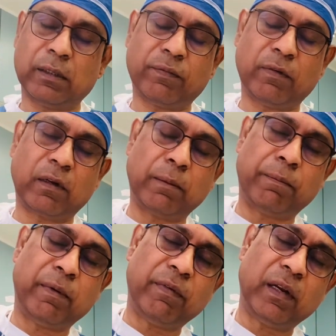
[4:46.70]
For the
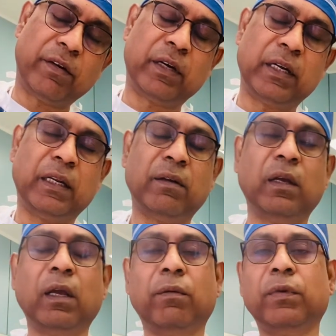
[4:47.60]
bilirubin,
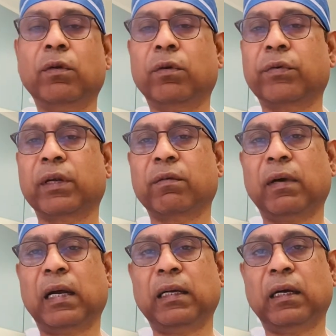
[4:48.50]
we don't
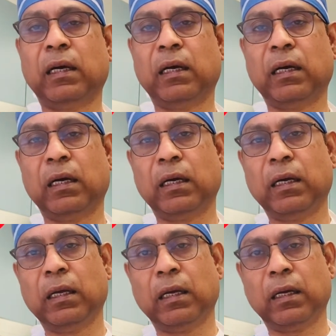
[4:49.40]
require
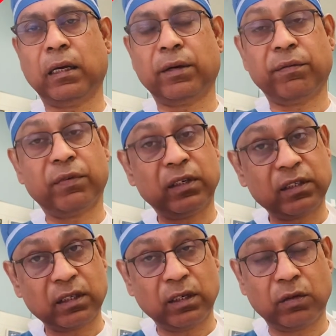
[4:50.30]
a
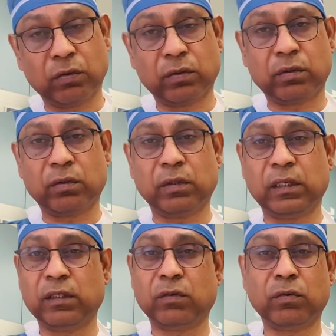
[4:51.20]
reversal dose, so there
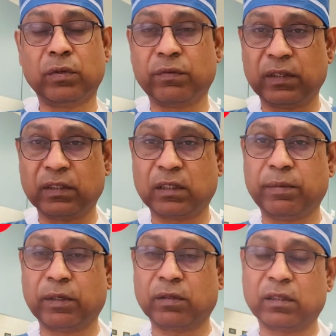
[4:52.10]
is no reversal
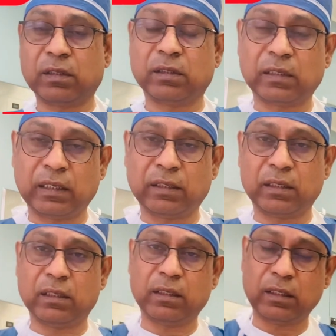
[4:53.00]
because it is
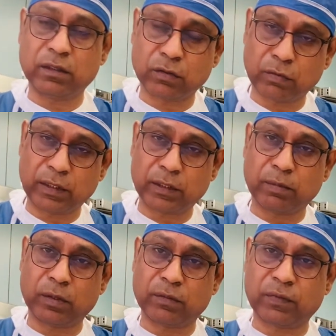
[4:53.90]
there is no
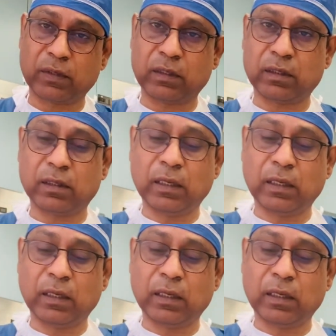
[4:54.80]
antibodies for the